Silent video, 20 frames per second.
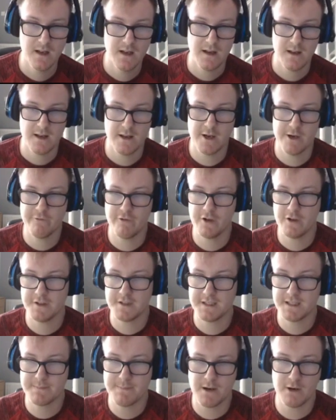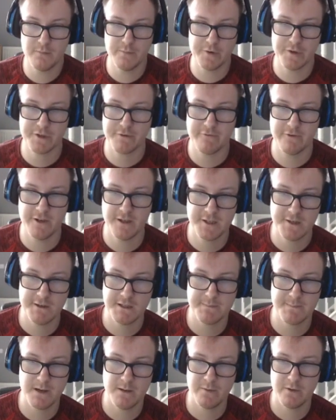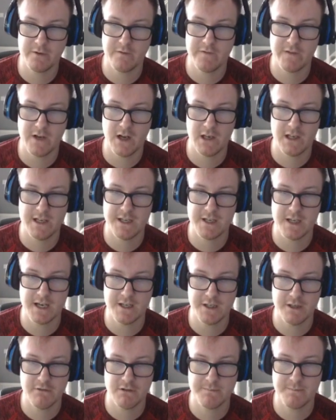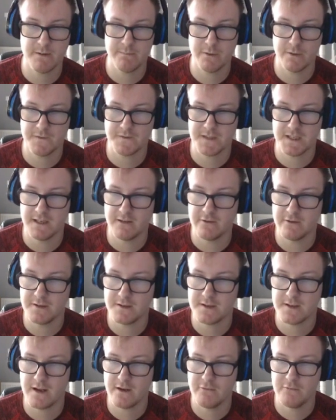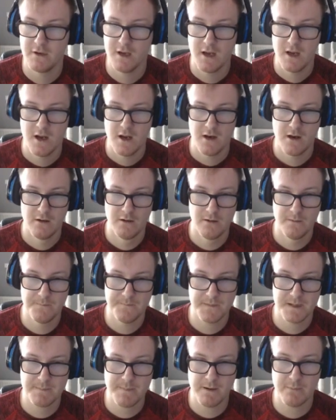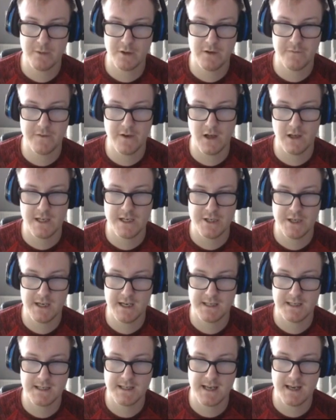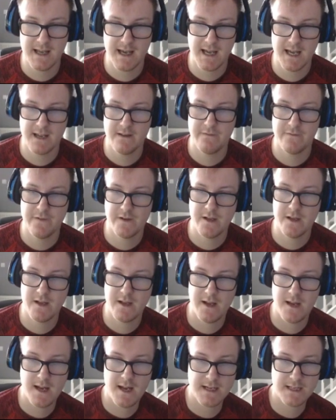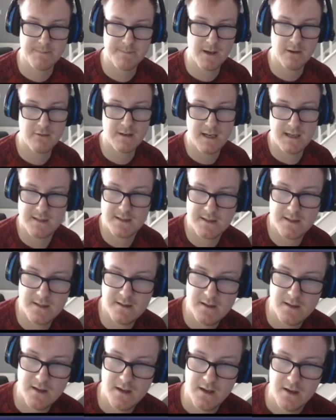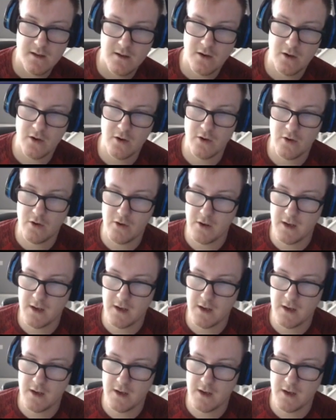Run on to the spellbooks. We're running 2 Spellbook of Knowledge and 2 Spellbook of Secrets. So, Spellbook of Knowledge, you get to send either a spellcaster or a